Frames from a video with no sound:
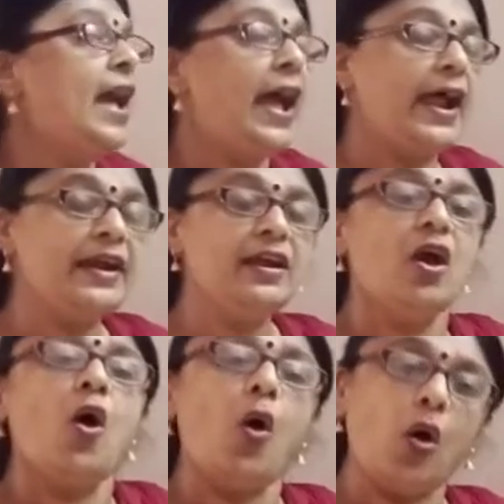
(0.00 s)
And
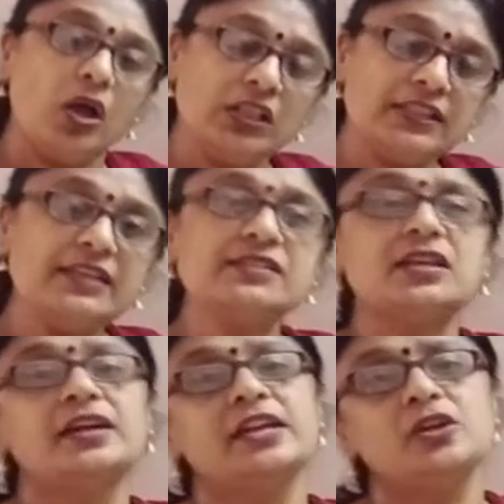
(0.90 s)
all these
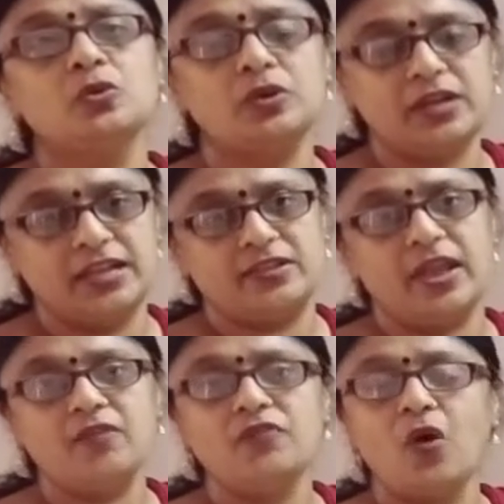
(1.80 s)
32
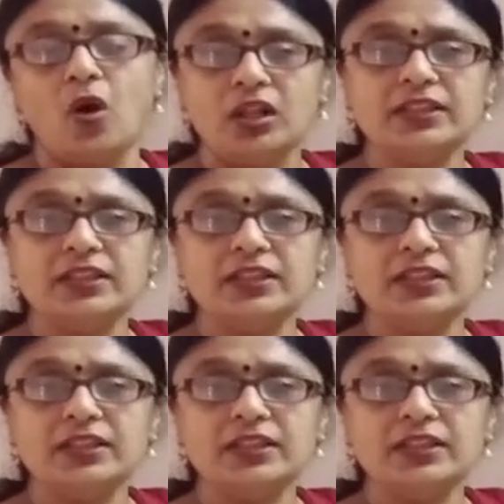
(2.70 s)
teeth, all